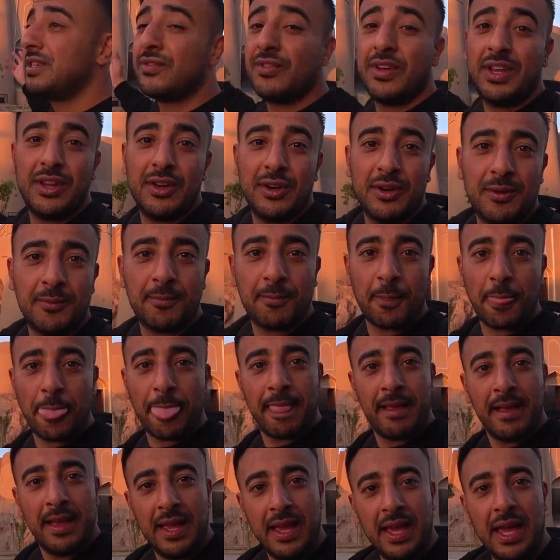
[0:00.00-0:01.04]
video,
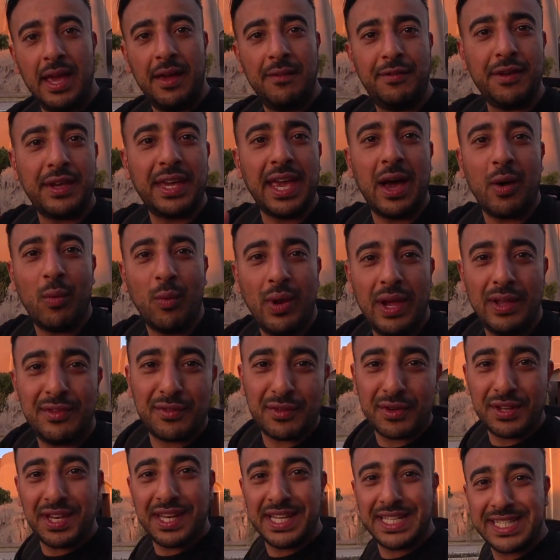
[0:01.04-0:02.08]
if you can't wait for
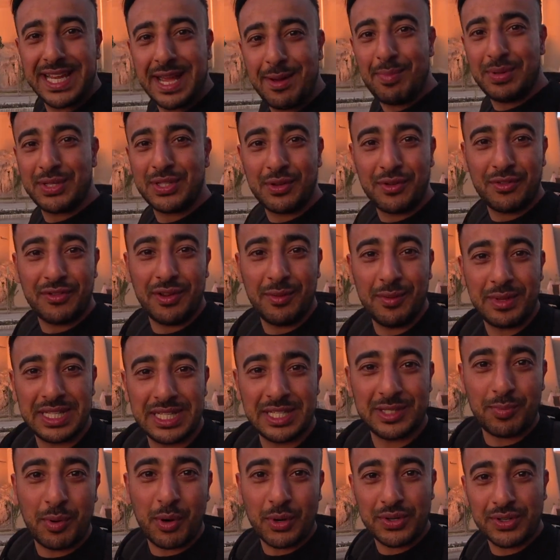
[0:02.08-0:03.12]
the next episode of Limitless
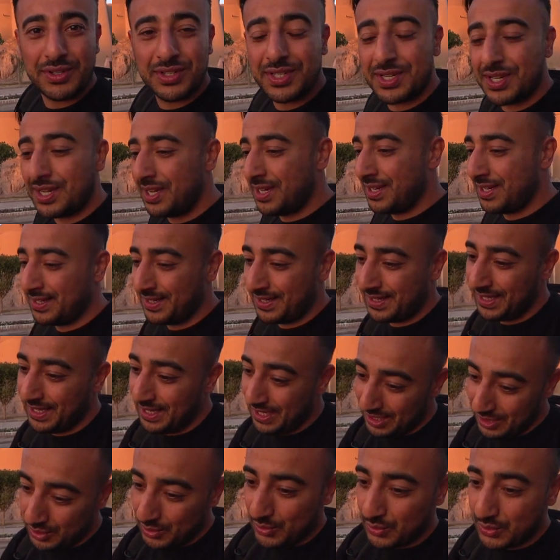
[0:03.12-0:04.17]
Borders,
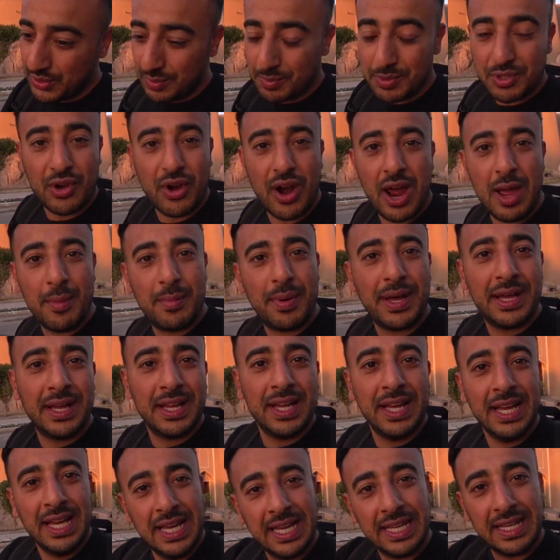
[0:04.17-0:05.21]
do subscribe,
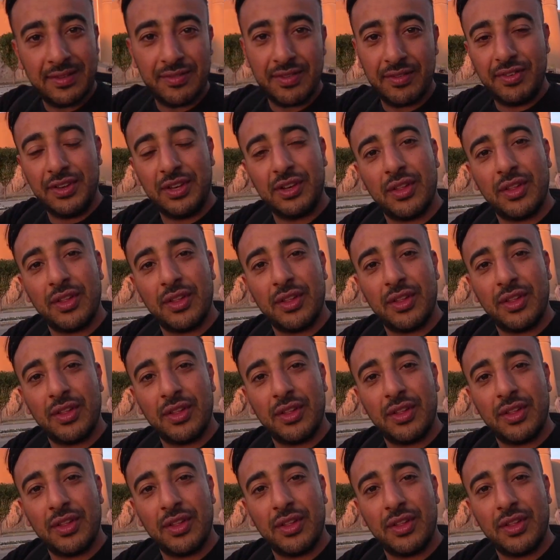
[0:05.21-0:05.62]
give the video